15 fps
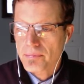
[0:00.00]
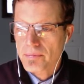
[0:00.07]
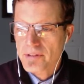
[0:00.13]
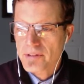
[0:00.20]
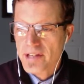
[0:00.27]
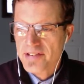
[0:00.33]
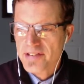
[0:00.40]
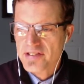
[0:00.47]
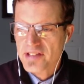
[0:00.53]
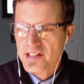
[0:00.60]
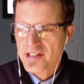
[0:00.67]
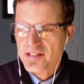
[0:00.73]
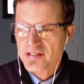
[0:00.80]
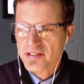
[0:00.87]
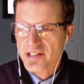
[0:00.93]
Yes, it
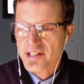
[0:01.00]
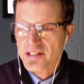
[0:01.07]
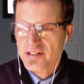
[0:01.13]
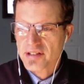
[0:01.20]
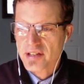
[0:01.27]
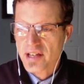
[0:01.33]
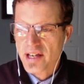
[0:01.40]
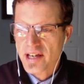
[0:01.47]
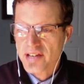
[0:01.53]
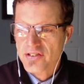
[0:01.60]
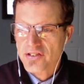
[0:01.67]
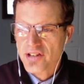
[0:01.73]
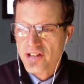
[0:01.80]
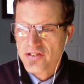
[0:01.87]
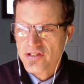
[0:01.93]
is linked. And
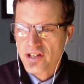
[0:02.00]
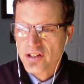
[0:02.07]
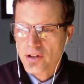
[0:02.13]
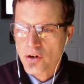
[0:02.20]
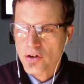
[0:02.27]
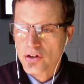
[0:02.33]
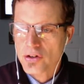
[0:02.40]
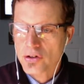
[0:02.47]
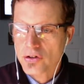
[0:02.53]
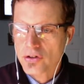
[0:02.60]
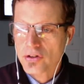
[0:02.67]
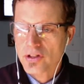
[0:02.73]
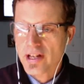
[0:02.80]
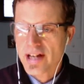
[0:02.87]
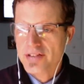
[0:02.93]
Chen, go to Google
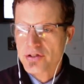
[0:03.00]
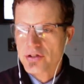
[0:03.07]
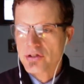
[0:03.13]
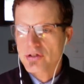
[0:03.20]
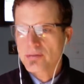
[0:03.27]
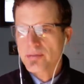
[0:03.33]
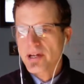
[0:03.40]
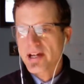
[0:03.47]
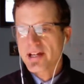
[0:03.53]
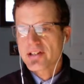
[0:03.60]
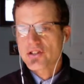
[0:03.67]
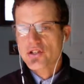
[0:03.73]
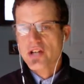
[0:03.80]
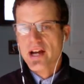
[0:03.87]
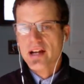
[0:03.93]
Classroom
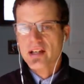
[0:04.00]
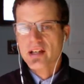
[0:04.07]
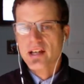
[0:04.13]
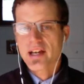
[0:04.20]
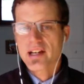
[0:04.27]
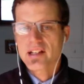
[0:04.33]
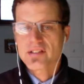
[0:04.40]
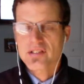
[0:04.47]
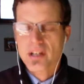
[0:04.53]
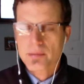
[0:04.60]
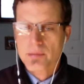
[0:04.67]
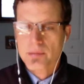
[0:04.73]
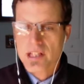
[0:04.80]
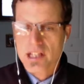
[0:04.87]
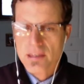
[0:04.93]
and check and send
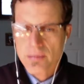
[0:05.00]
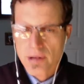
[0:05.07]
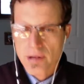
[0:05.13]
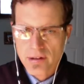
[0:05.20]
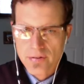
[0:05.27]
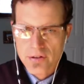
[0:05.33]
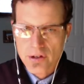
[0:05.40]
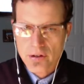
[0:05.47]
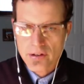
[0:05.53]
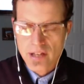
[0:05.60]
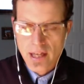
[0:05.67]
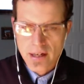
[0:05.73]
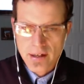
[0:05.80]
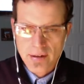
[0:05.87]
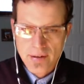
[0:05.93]
me an email if you don't
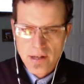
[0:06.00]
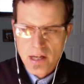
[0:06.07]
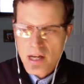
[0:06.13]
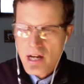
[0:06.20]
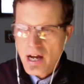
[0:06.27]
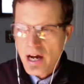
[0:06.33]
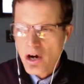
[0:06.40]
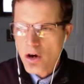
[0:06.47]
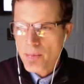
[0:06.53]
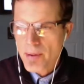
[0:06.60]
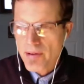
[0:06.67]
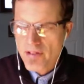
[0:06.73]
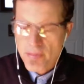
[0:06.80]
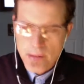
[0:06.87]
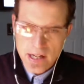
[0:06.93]
get it. I hope
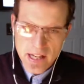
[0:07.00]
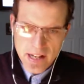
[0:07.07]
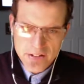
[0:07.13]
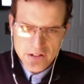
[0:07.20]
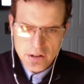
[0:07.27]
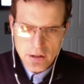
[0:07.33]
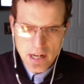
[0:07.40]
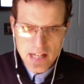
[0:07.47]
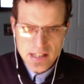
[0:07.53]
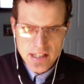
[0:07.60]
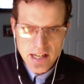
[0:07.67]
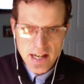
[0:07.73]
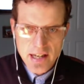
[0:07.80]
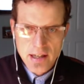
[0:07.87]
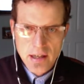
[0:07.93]
everybody has a great
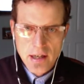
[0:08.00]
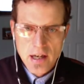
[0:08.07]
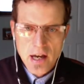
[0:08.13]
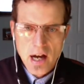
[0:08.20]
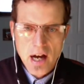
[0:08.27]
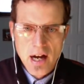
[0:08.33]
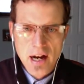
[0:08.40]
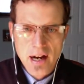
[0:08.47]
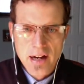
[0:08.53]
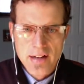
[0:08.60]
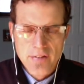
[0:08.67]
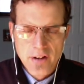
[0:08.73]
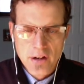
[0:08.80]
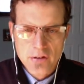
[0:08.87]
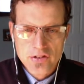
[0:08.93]
day.
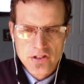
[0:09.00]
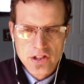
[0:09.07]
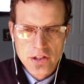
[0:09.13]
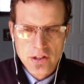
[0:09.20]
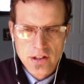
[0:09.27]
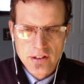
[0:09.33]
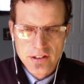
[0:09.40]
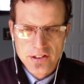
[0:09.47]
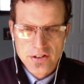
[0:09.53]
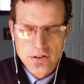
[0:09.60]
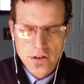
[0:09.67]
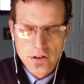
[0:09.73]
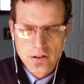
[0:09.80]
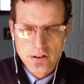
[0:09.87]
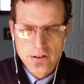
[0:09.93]
If I don't see you at a Lit
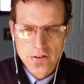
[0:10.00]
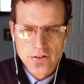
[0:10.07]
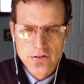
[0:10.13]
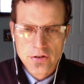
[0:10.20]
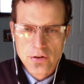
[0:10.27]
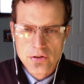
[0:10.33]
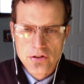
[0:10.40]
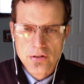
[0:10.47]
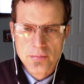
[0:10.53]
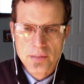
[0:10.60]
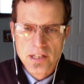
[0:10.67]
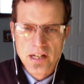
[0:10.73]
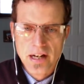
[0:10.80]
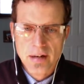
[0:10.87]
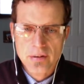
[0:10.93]
Circle or the social
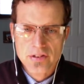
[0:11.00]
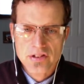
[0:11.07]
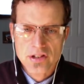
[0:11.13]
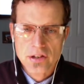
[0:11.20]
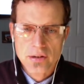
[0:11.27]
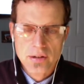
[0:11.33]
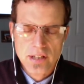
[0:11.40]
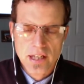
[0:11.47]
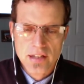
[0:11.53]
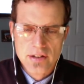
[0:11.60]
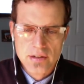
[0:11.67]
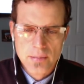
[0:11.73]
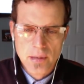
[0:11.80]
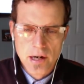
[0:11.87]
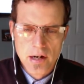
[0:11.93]
meet, I will see you again
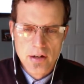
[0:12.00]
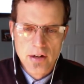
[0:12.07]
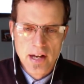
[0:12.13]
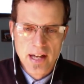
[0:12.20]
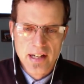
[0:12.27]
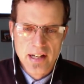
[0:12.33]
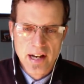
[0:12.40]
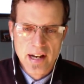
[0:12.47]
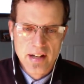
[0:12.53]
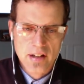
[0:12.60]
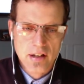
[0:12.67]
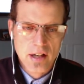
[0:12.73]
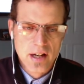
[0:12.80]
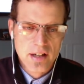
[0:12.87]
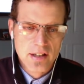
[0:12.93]
tomorrow at 9
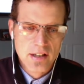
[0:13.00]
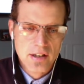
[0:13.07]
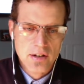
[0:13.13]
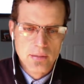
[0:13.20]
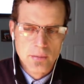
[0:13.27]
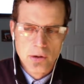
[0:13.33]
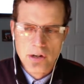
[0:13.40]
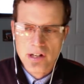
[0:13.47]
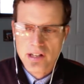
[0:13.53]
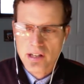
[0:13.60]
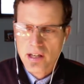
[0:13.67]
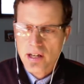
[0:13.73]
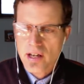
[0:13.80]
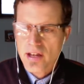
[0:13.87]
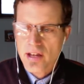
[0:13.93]
o'clock in the morning.
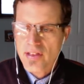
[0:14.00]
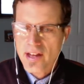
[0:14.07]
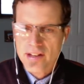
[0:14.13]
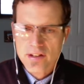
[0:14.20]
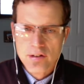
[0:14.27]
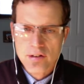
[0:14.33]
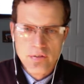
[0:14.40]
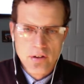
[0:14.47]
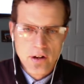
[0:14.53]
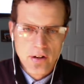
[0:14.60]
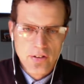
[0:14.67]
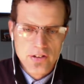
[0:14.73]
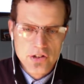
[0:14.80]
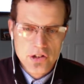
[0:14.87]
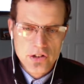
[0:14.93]
Thank you for all
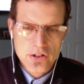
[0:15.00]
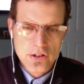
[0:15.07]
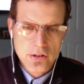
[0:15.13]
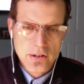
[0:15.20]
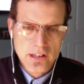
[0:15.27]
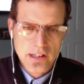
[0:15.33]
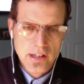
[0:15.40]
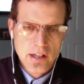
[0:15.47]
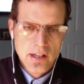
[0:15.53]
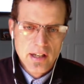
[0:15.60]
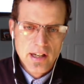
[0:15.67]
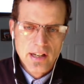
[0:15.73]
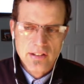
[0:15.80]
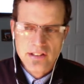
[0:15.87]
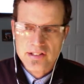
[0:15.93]
that you're doing,
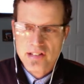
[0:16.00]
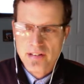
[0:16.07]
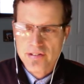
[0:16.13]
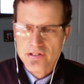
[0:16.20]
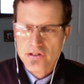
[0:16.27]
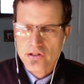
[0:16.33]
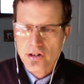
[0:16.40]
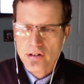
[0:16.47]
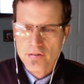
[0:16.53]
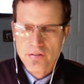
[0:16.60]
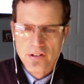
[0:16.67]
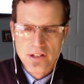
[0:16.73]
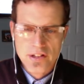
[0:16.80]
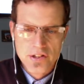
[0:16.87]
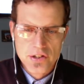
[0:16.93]
and let's have a strong
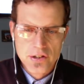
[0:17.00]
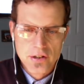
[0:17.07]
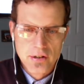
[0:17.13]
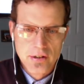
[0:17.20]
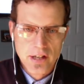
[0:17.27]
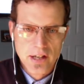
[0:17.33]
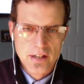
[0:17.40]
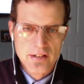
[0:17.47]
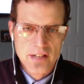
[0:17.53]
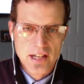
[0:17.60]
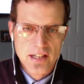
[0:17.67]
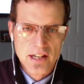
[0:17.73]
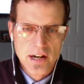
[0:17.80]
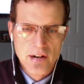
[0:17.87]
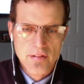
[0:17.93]
finish. Okay?
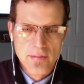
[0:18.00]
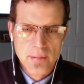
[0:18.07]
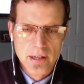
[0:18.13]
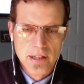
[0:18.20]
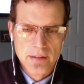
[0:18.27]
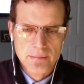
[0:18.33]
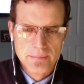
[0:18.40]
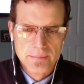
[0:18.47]
Take care, everybody.